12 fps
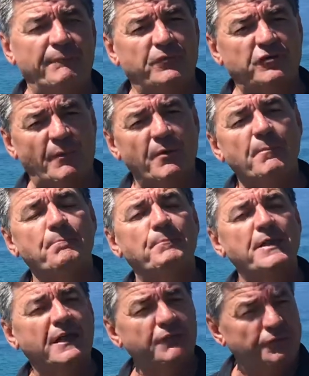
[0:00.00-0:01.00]
Some of the
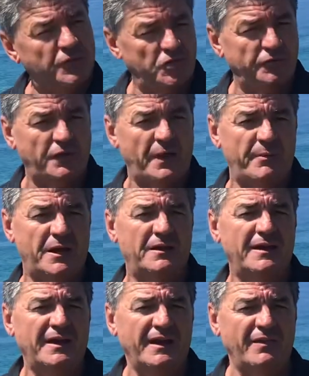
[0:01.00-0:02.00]
bigger fish have come in
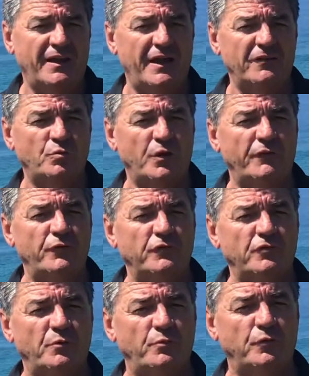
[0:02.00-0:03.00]
the last week. I've heard
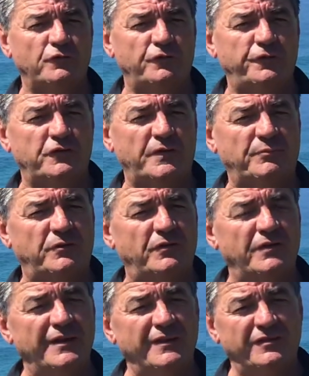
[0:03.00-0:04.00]
some reports of fish up to
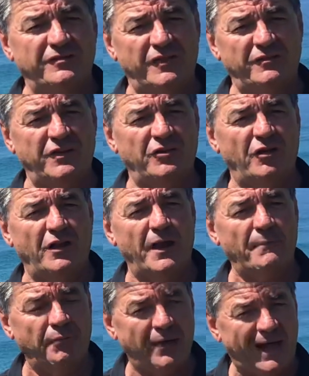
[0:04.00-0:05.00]
60 kilo
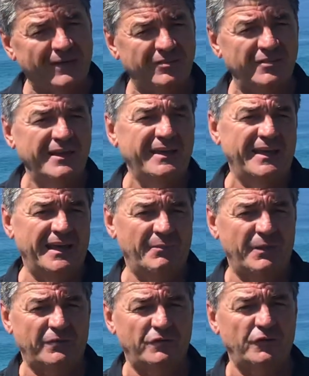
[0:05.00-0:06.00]
plus in
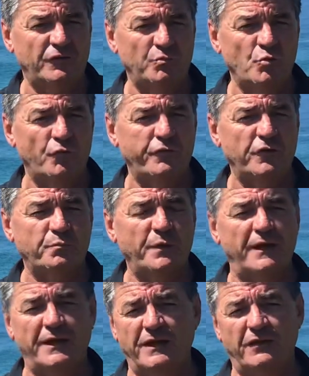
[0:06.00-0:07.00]
amongst these small fish,
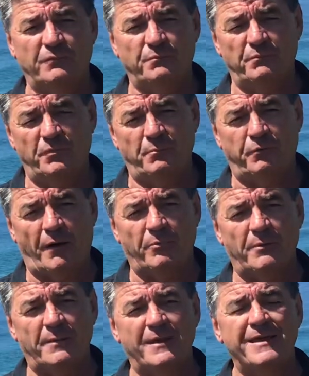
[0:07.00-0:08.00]
but it is
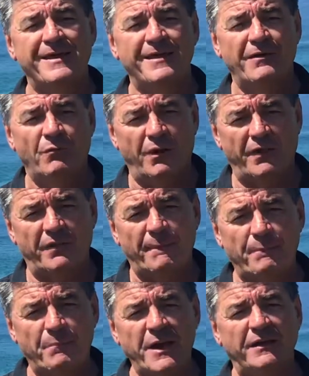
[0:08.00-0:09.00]
probably one of the
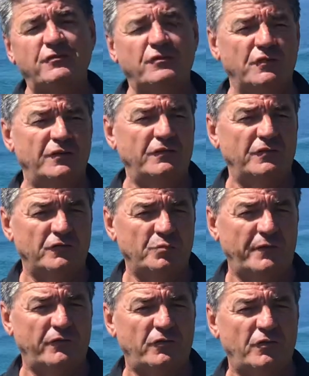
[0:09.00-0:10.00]
best seasons
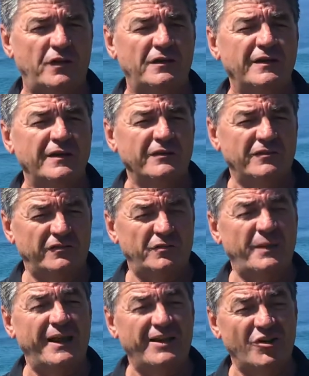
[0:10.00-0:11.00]
we've seen since
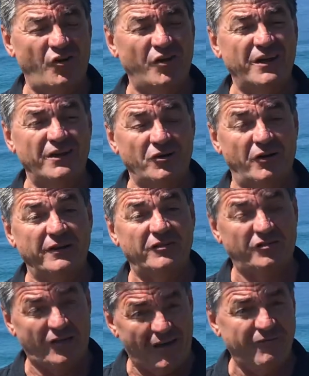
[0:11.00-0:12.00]
about
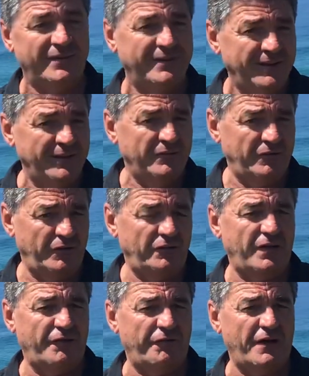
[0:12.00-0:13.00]
1997. So this is
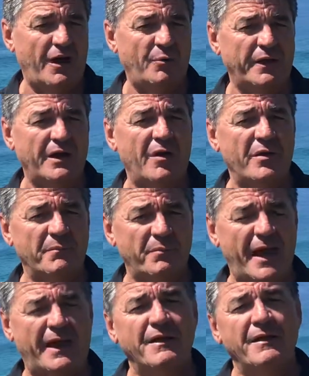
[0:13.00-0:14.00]
how far we're going
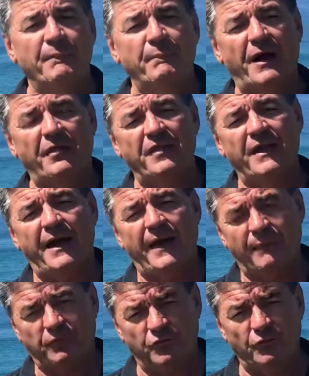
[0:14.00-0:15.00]
back, but they're
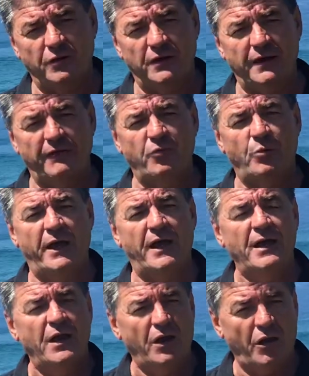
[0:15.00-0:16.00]
absolutely everywhere.
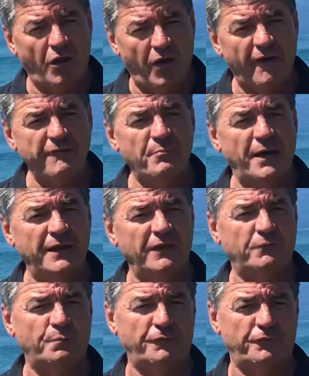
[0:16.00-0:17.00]
Live bait
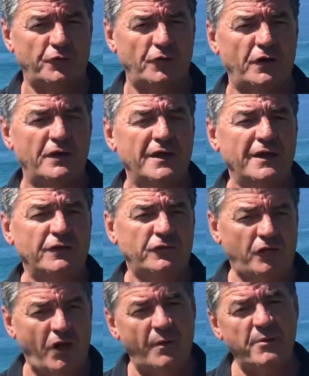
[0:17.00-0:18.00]
is preferred.
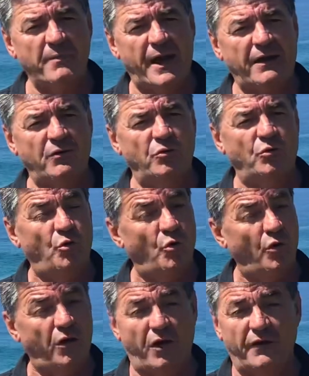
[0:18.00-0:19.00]
Slimy mackerel
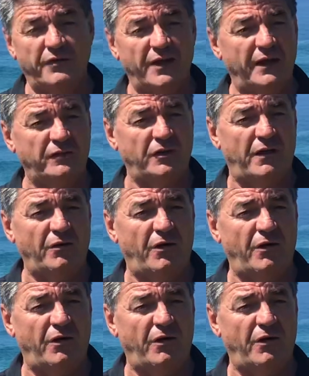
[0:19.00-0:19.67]
or live yellowtail.